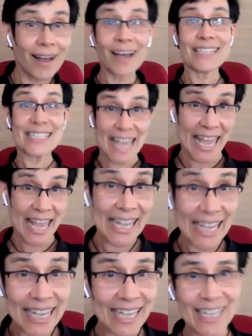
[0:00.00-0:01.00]
A
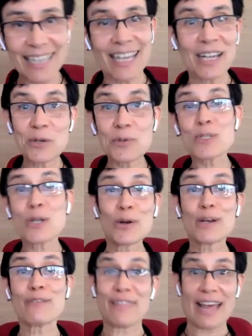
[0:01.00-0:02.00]
day? Like, who's
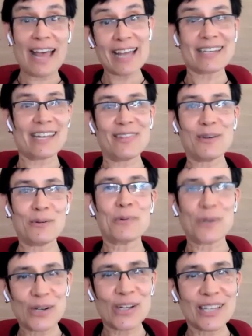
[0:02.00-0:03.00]
heard of that in the
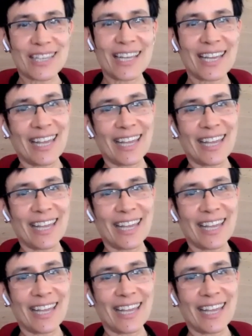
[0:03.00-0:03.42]
world?